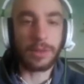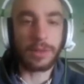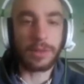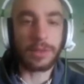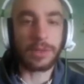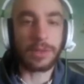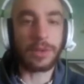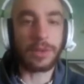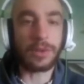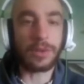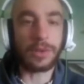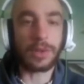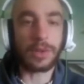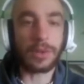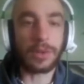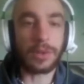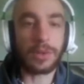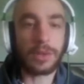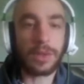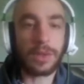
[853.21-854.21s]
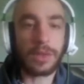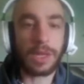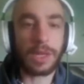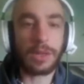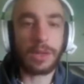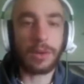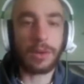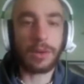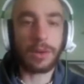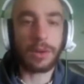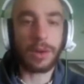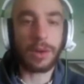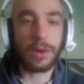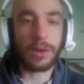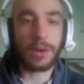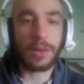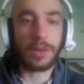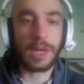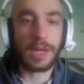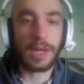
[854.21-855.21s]
So you don't think you can
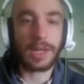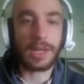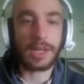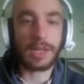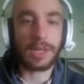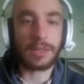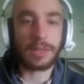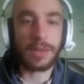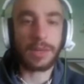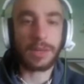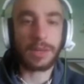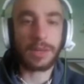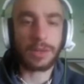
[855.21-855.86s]
hold that against me.